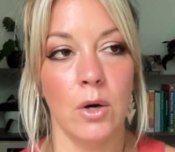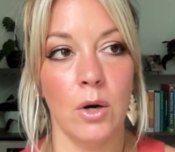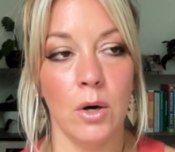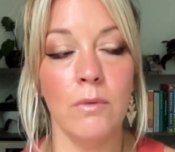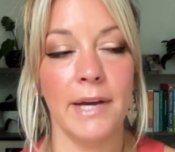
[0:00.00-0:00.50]

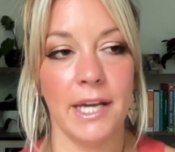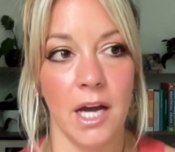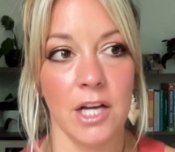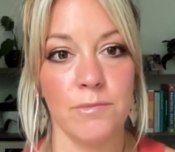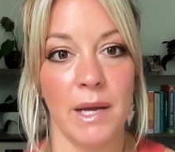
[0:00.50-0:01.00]
oh my
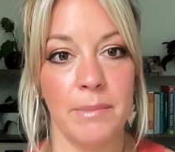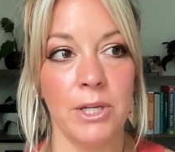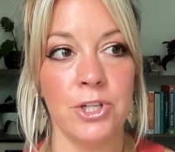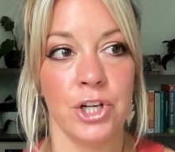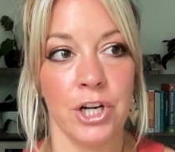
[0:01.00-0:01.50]
gosh, my blood
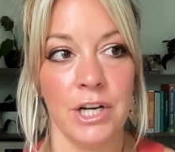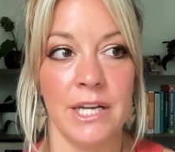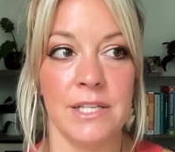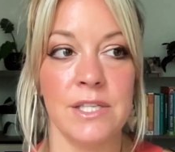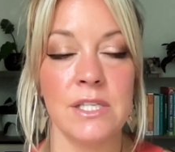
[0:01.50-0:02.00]
sugar
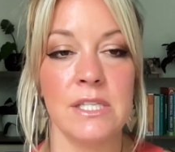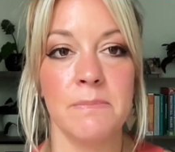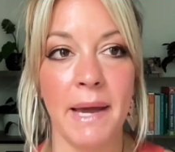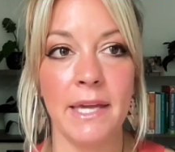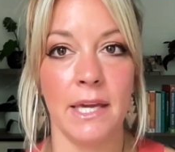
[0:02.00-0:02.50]
is
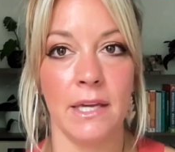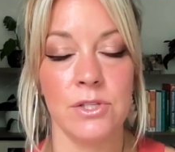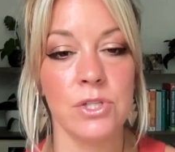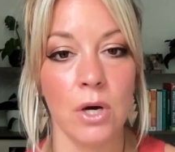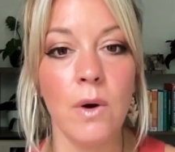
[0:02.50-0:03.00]
spiking
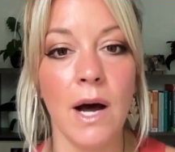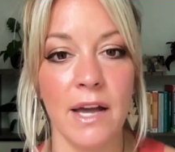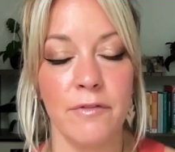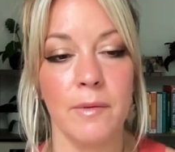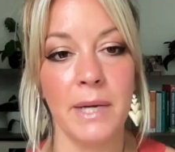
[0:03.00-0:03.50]
so high
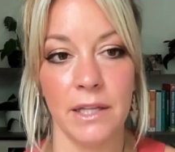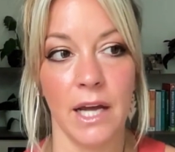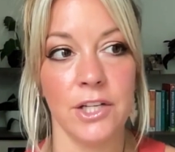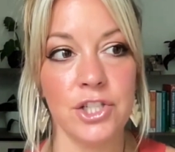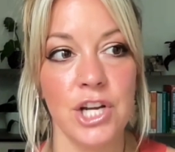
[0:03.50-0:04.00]
from my
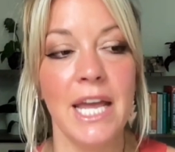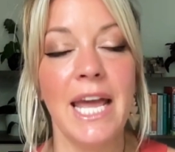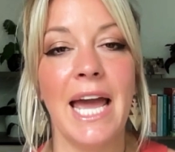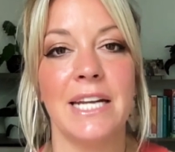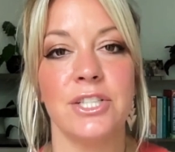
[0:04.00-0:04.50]
lunch
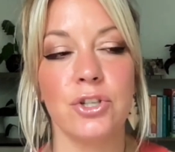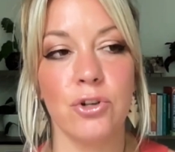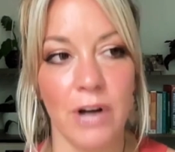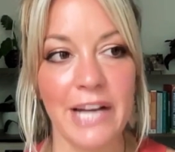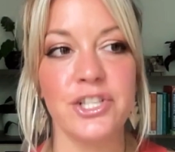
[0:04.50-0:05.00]
and it's
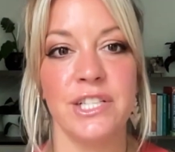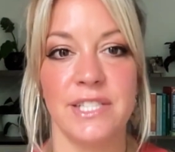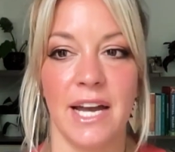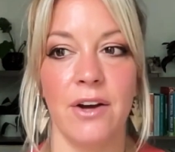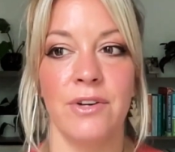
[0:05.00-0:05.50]
crashing
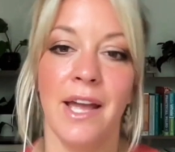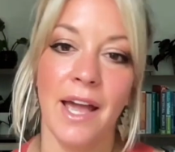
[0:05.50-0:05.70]
down,